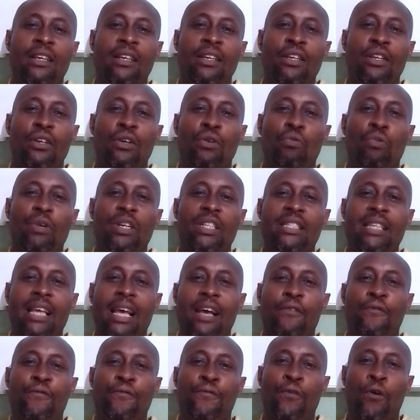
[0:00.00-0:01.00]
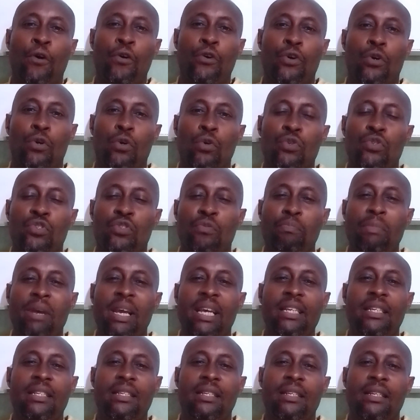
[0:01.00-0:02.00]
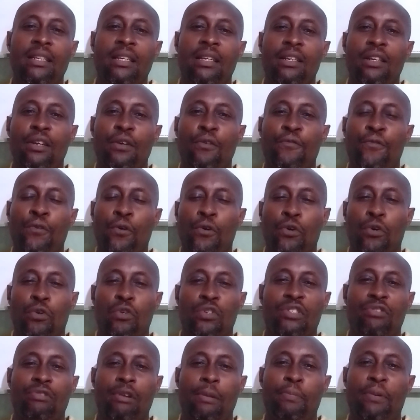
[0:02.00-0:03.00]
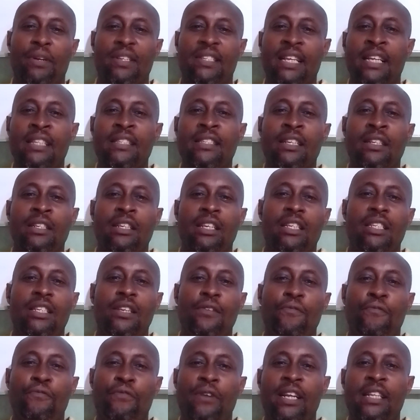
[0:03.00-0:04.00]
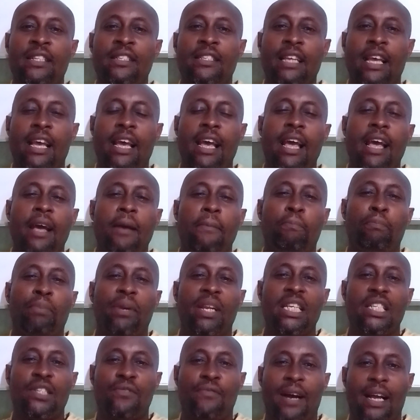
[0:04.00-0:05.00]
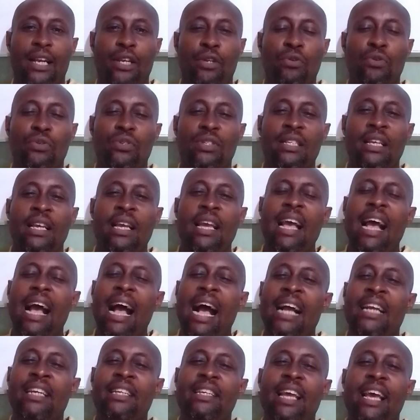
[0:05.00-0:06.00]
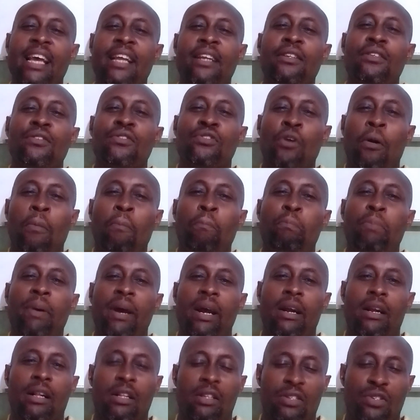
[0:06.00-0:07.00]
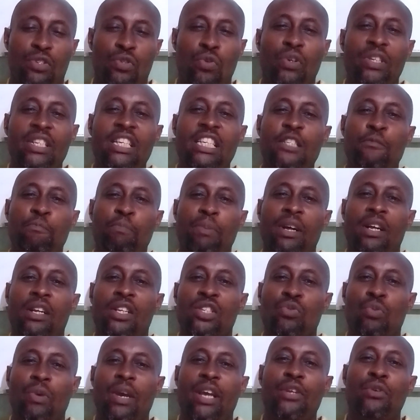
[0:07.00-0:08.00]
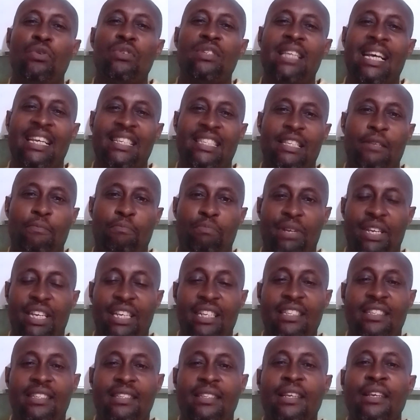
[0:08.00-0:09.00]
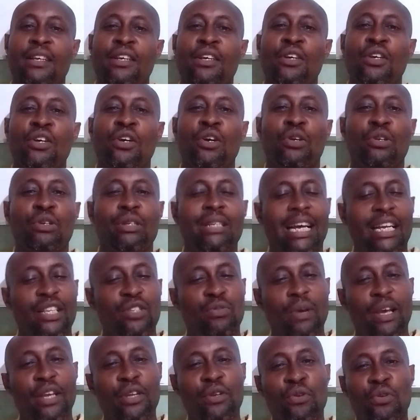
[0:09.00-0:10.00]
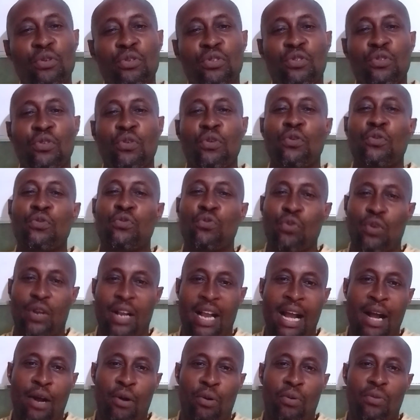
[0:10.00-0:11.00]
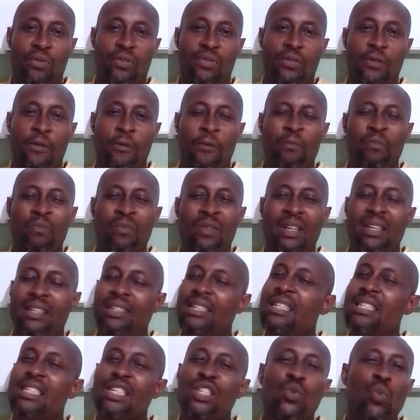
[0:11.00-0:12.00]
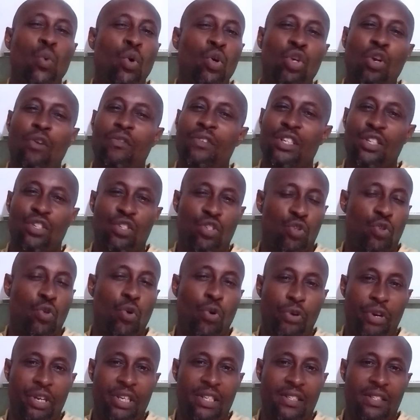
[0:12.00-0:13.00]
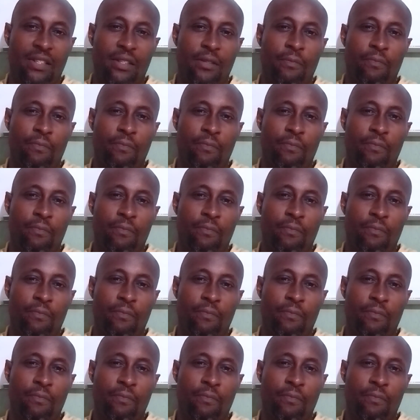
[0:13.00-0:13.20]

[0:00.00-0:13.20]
with furrows representing the different place values, and then some pearls. So these pearls were used as the beads that were used to count. This is one of the stories.